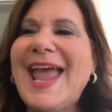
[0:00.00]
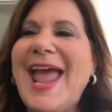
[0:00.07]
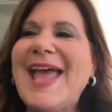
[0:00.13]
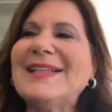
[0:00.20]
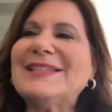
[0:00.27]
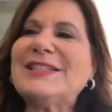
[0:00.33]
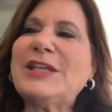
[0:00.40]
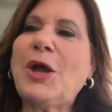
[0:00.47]

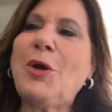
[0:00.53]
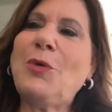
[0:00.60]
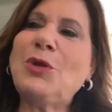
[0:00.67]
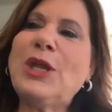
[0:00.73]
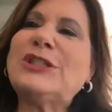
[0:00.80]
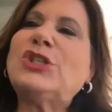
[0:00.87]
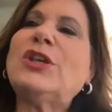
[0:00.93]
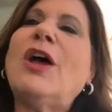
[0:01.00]
And so
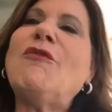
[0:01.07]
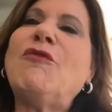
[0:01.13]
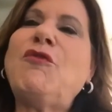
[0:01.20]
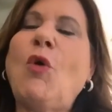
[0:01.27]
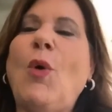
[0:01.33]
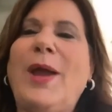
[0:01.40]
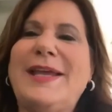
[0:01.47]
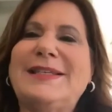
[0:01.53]
it's a
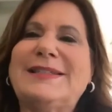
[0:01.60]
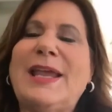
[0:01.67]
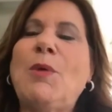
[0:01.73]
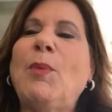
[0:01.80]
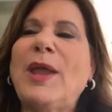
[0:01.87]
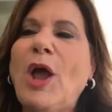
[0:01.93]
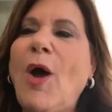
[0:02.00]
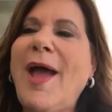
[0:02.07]
voice,
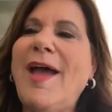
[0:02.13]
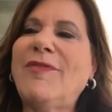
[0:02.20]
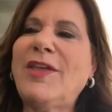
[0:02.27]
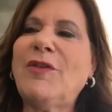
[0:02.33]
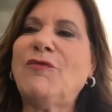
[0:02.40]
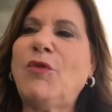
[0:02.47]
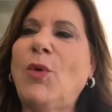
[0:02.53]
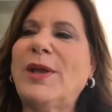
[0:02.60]
and we all have
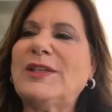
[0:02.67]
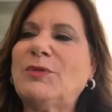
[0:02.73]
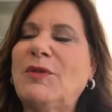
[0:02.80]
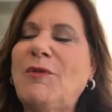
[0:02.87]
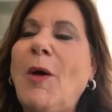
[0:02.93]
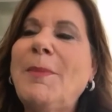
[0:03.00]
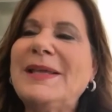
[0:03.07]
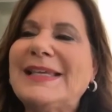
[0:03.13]
that voice.
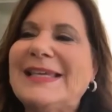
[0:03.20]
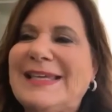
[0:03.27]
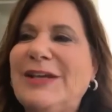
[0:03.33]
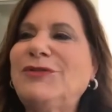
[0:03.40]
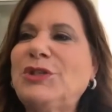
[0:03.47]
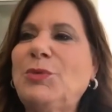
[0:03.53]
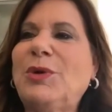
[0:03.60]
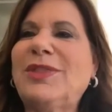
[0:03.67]
We've all been
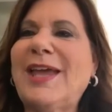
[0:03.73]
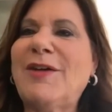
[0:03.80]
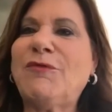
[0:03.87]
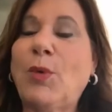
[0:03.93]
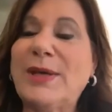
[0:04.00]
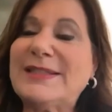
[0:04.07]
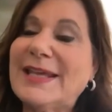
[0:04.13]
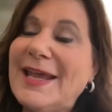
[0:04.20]
gifted with that
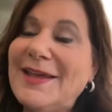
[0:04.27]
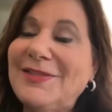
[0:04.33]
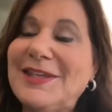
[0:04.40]
voice.